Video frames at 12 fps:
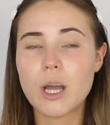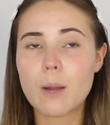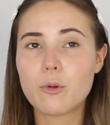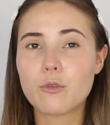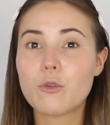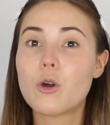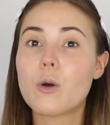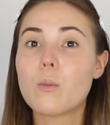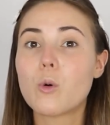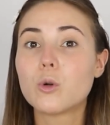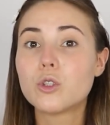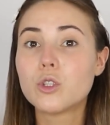I prefer a
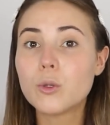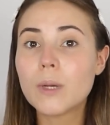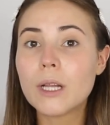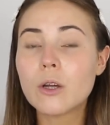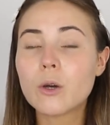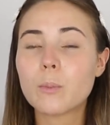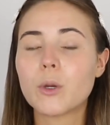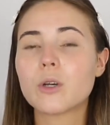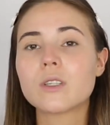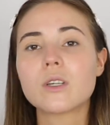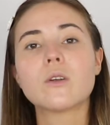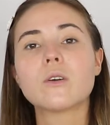more dewy look
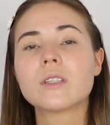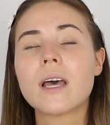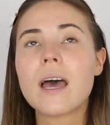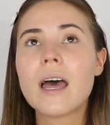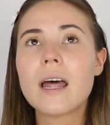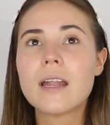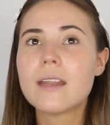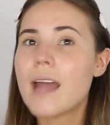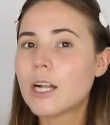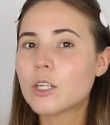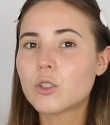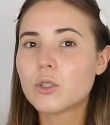because it looks
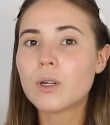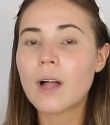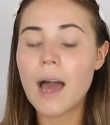natural.